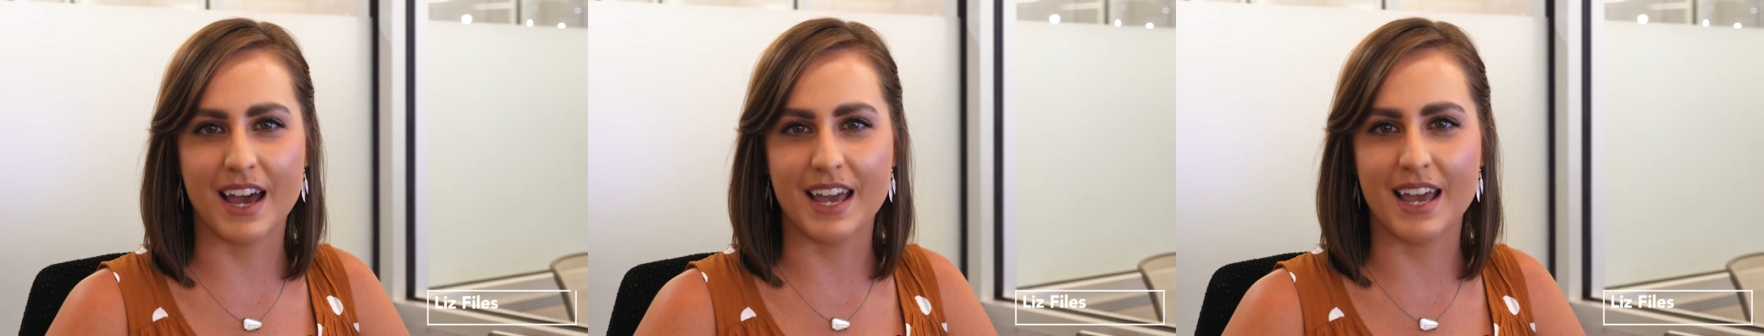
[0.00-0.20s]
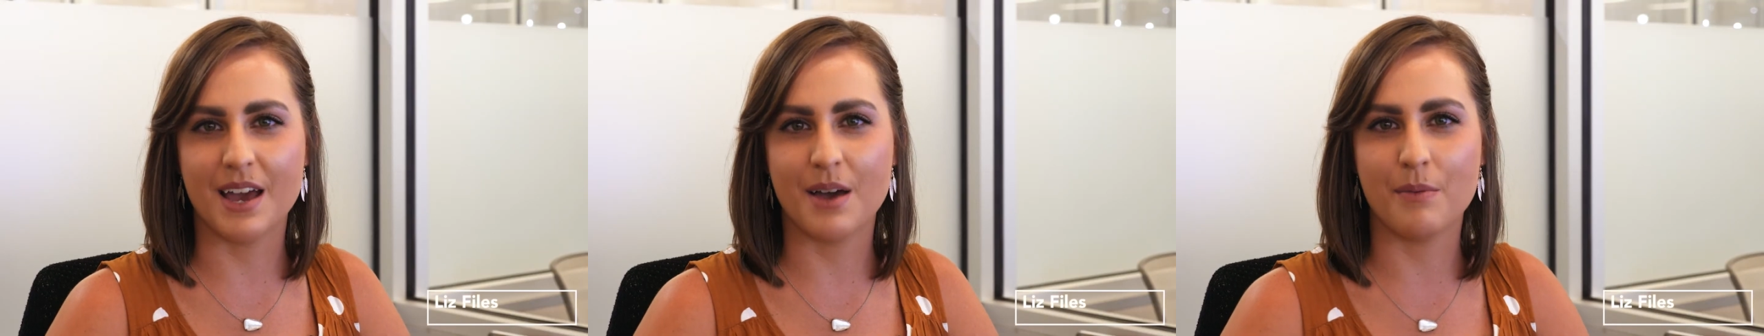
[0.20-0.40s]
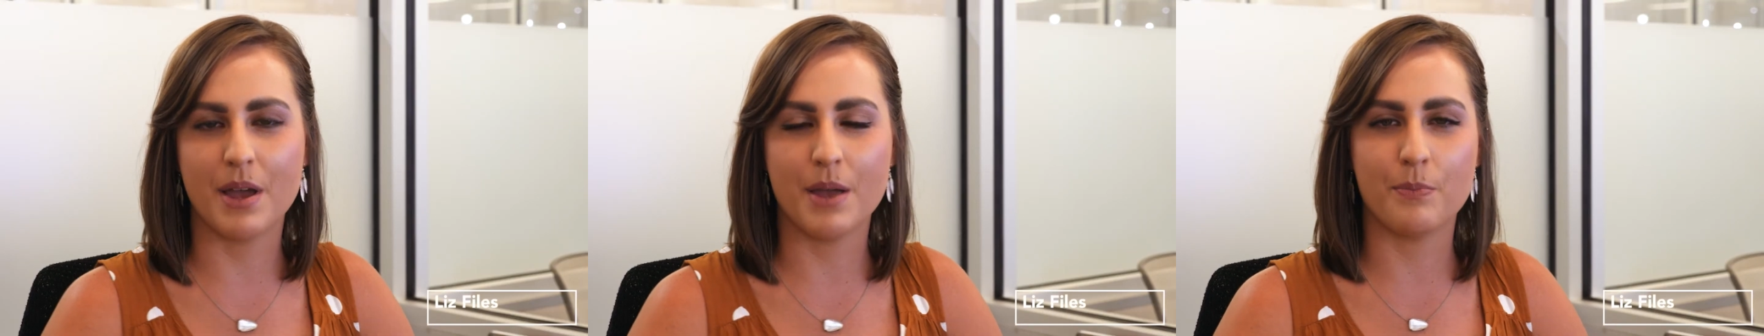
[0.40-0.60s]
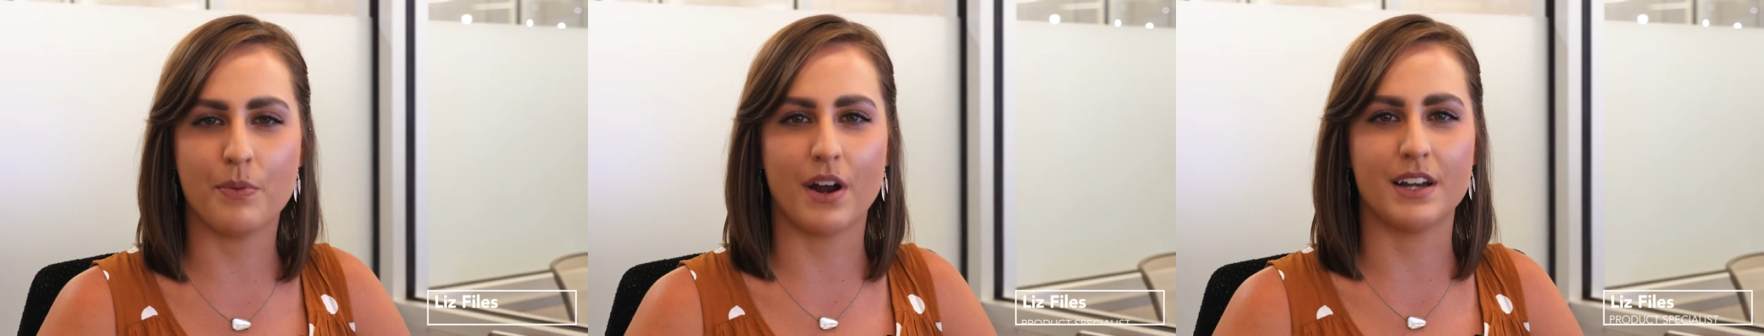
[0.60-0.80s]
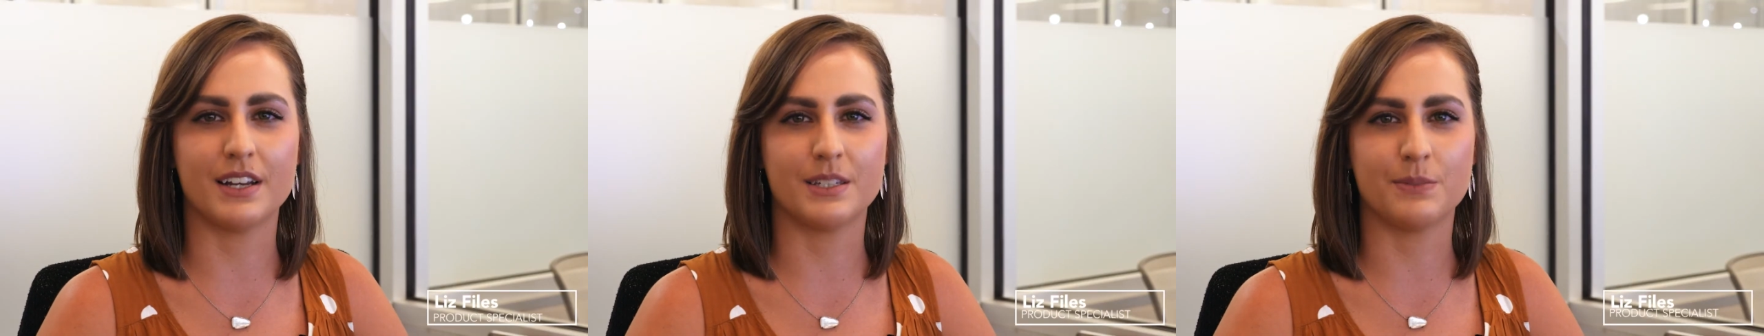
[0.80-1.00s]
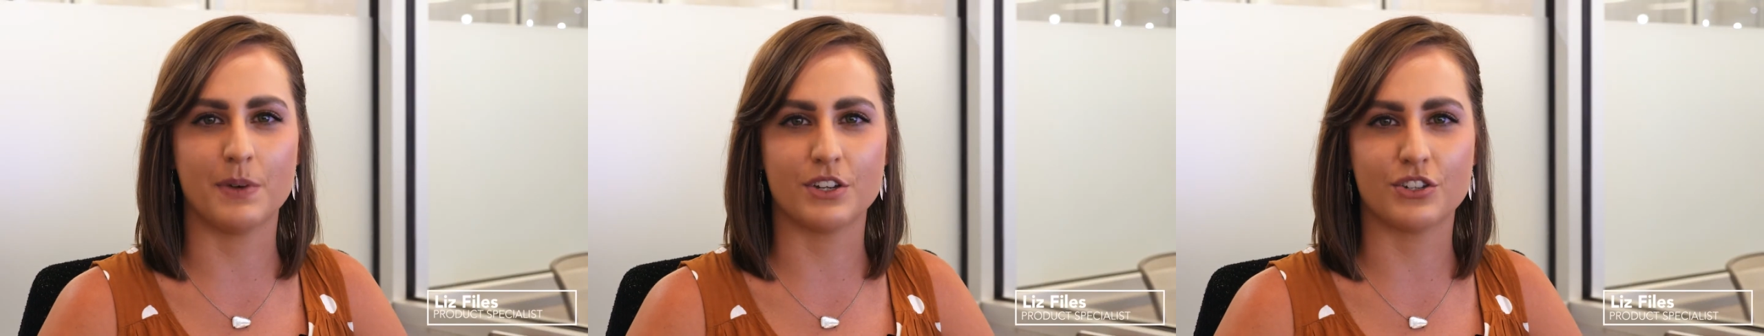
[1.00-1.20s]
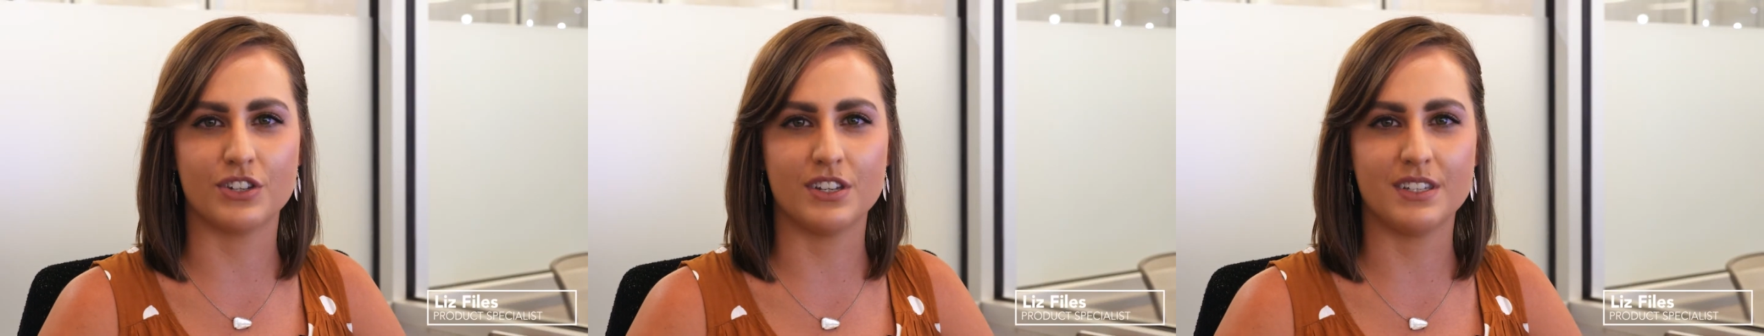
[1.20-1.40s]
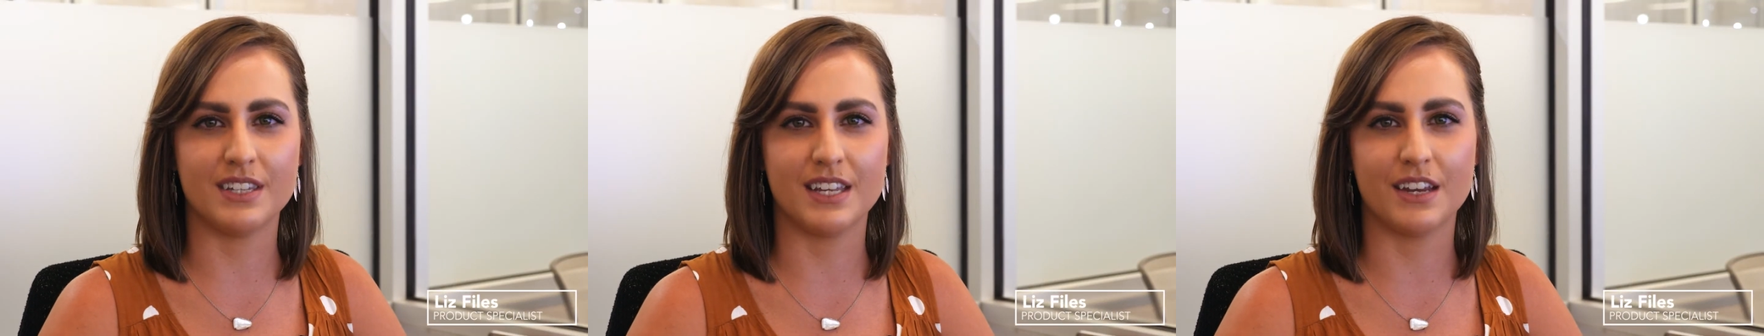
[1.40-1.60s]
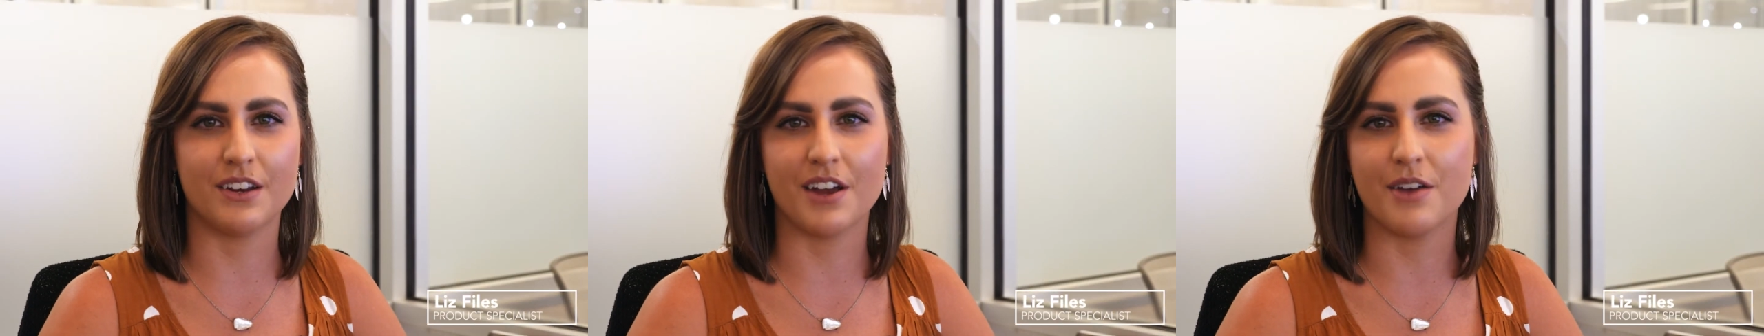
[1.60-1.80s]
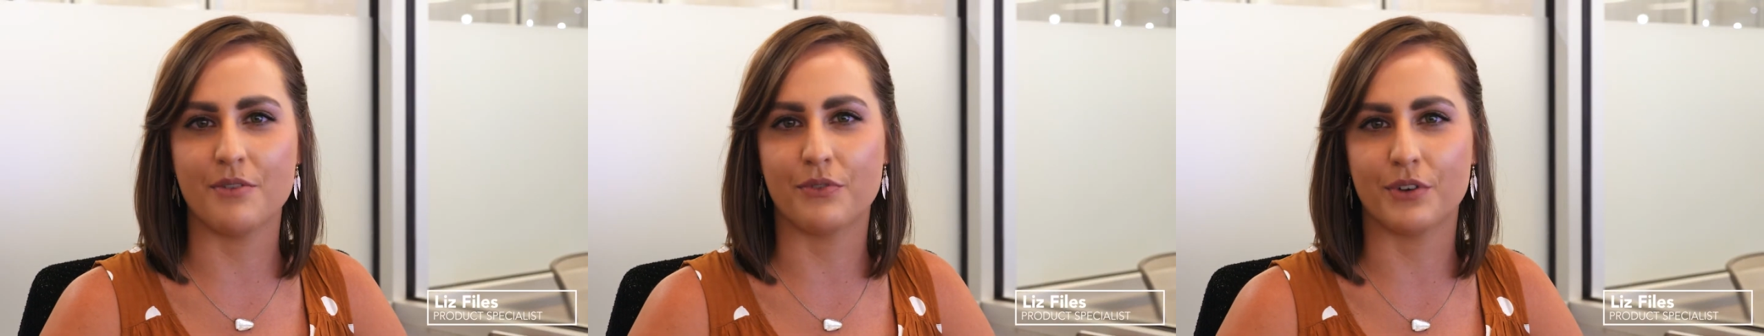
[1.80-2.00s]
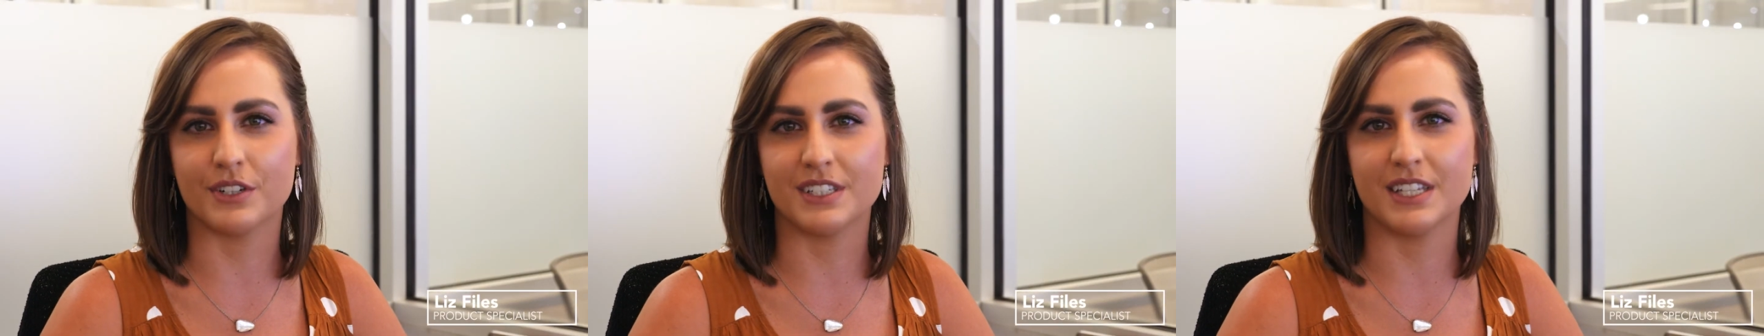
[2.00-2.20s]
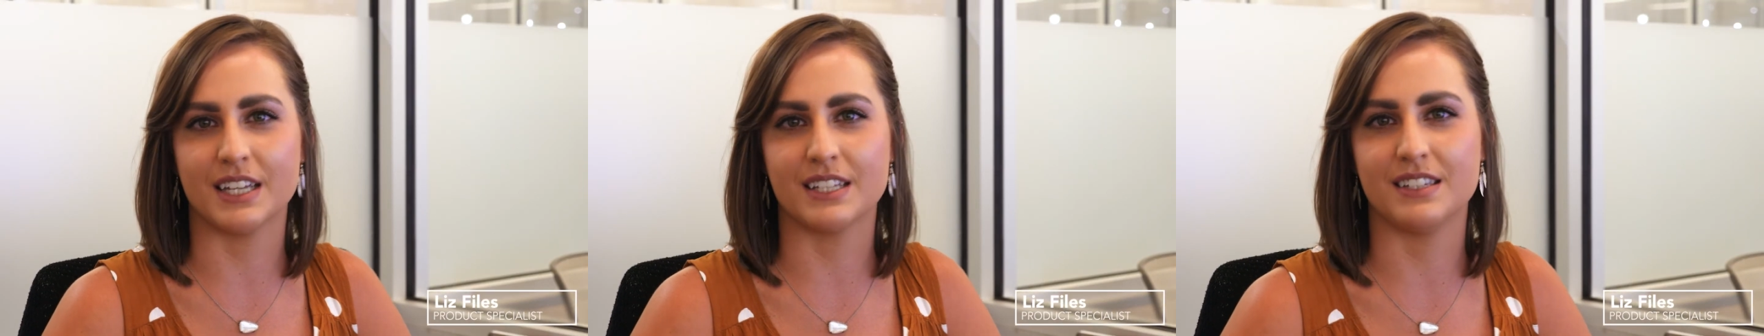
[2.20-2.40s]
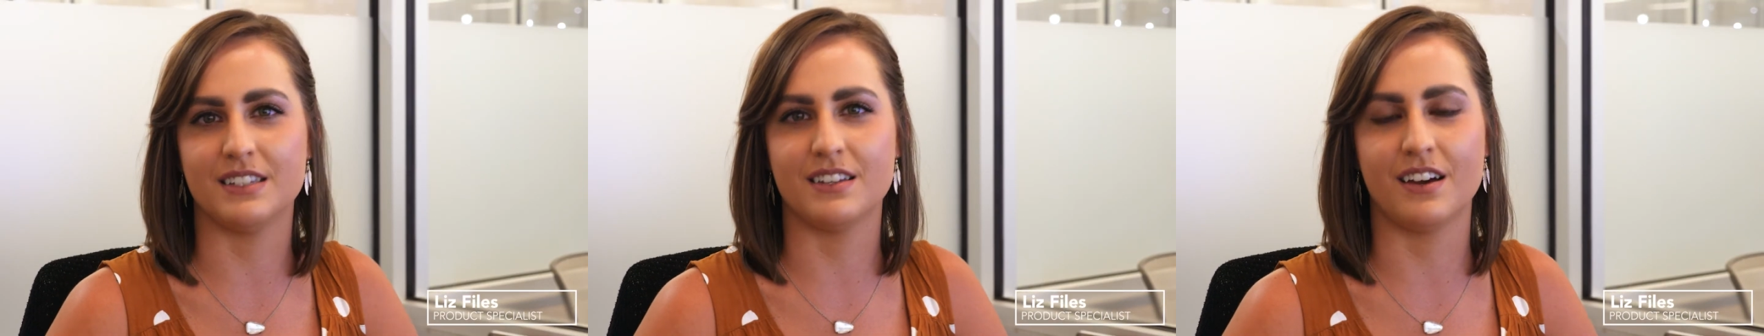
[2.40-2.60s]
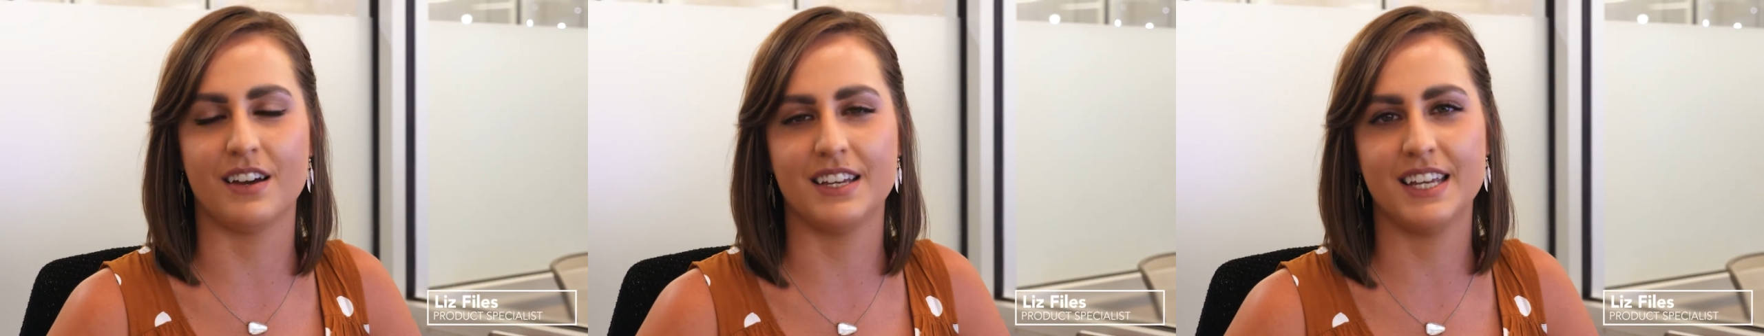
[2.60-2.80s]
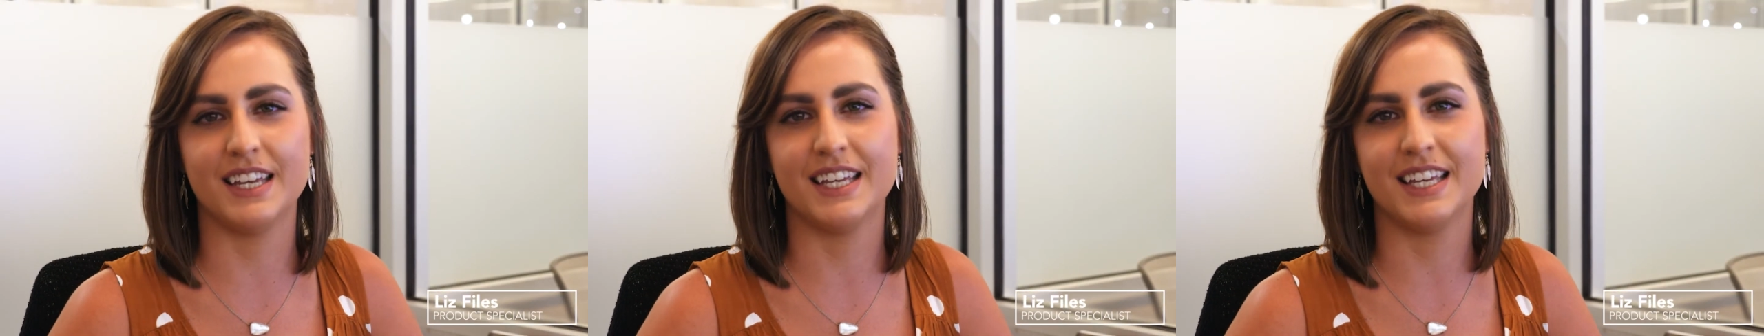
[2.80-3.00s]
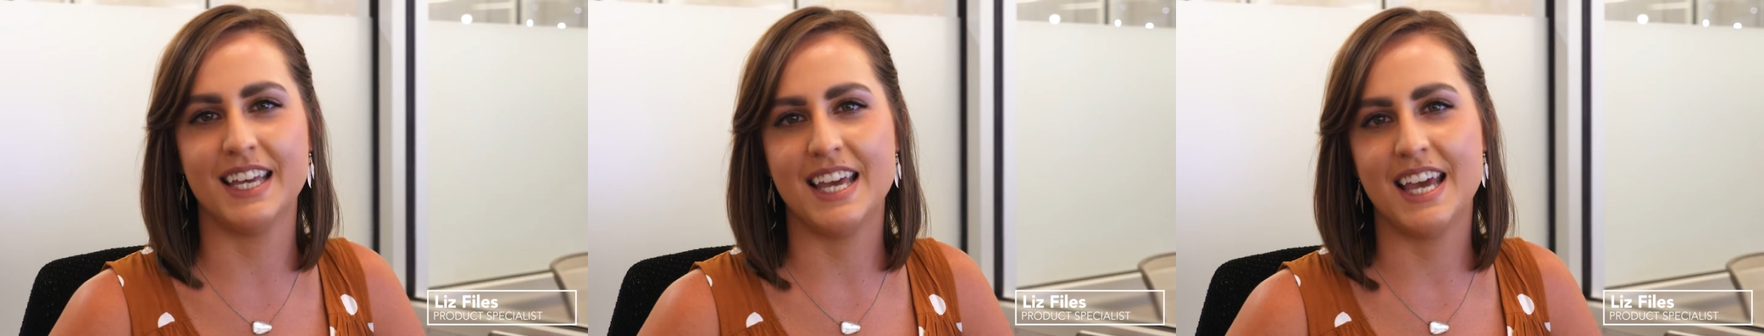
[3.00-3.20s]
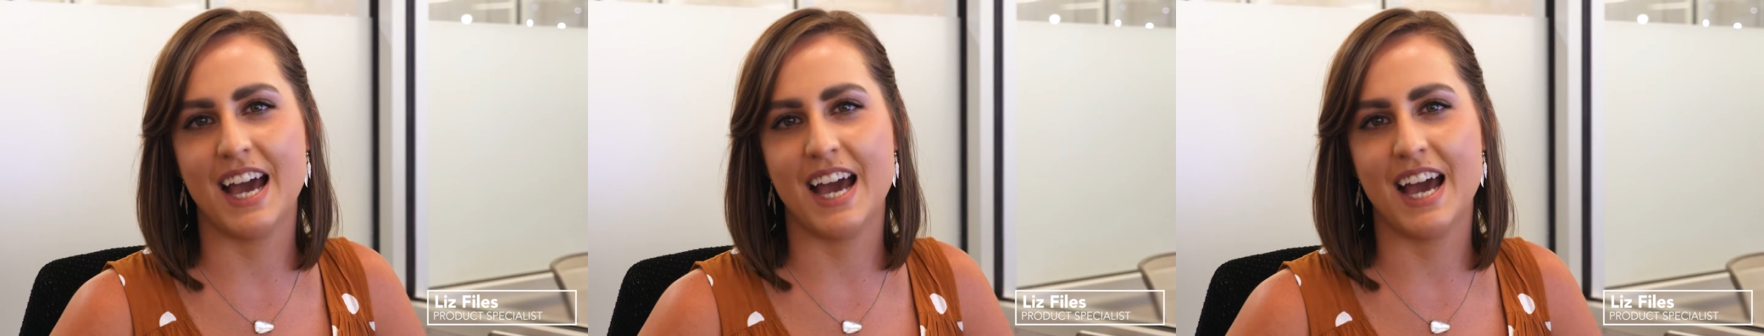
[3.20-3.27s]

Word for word: I am a product specialist here at First Texas Honda.